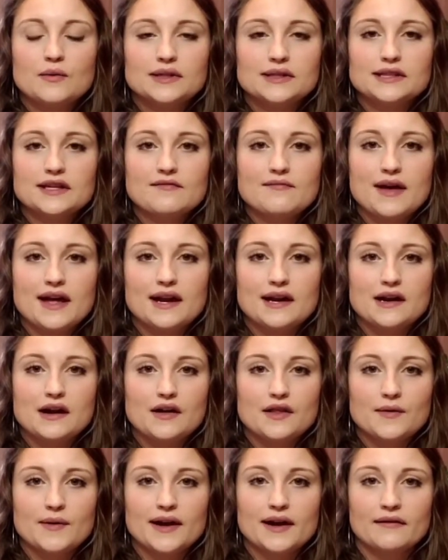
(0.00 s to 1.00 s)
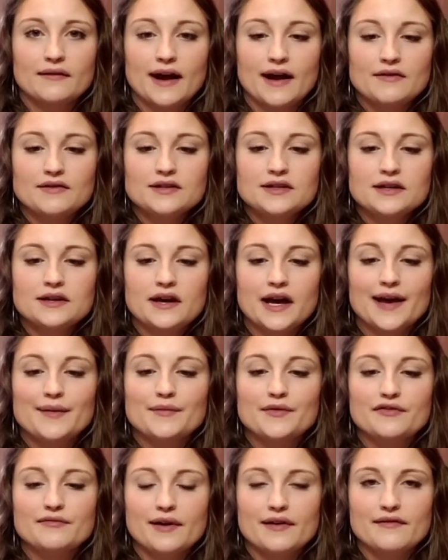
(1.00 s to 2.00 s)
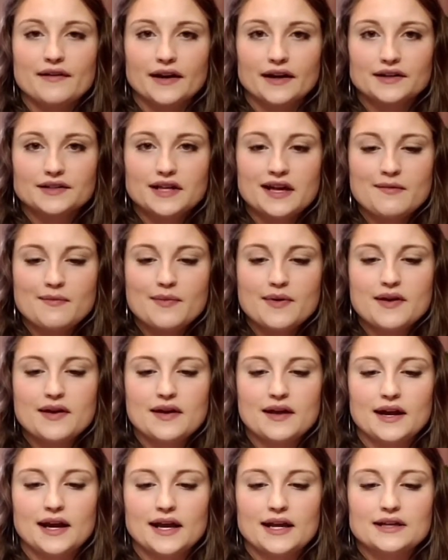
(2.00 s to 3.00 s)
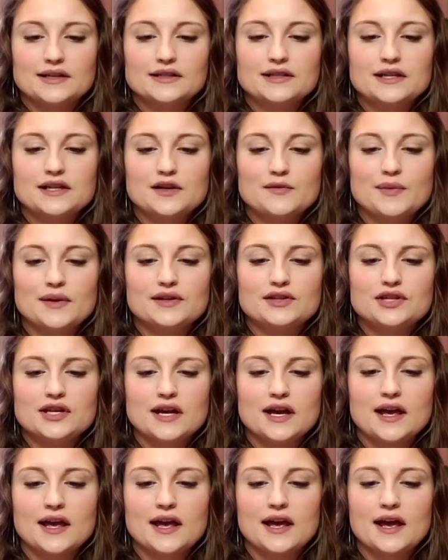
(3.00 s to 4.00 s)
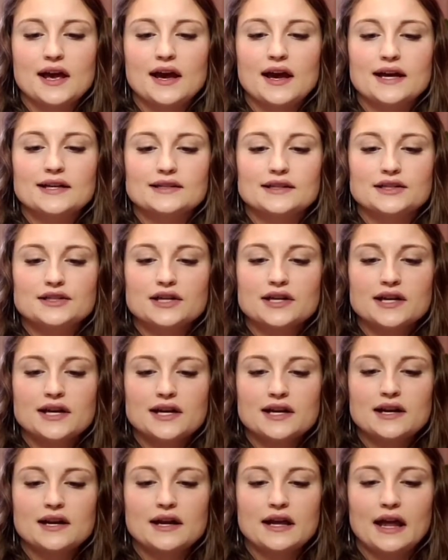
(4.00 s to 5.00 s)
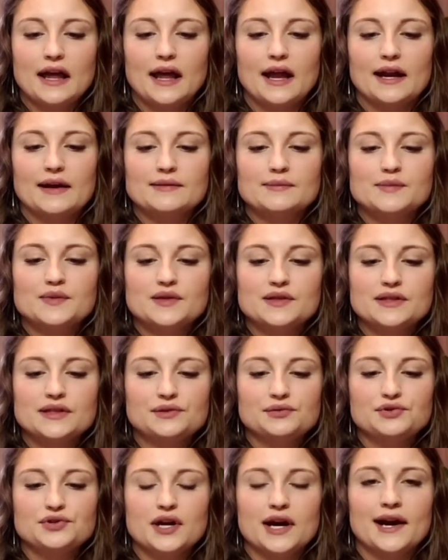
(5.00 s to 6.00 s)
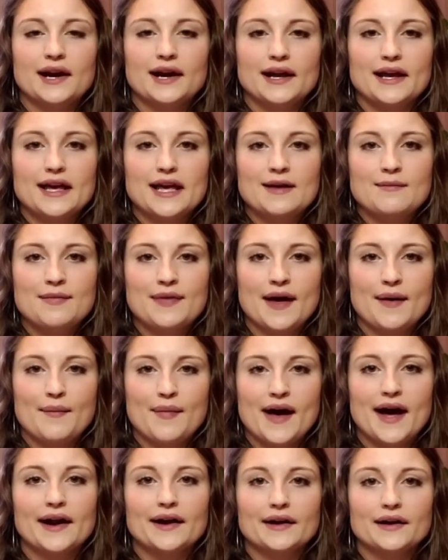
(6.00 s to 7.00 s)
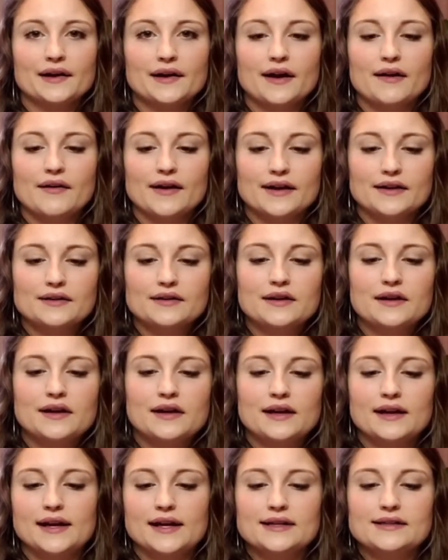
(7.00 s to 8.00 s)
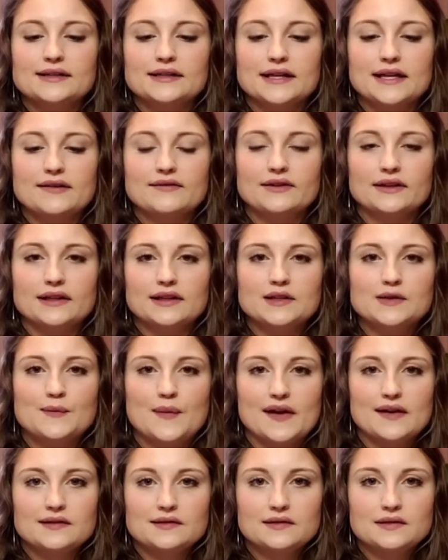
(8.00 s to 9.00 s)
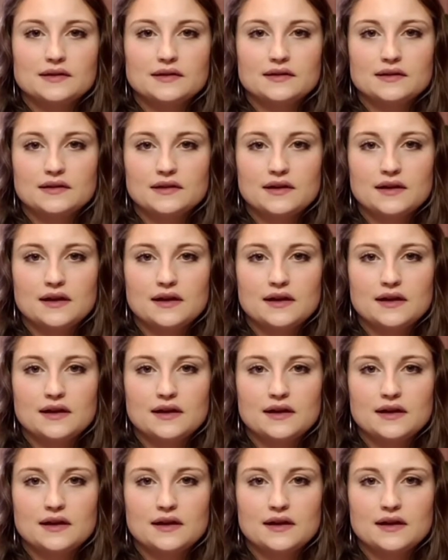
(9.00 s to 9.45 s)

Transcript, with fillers: Once I've made it all the way around, I move my fingers up and I continue pinching as I turn it, and I'm still trying to keep that pattern going nice and evenly spaced.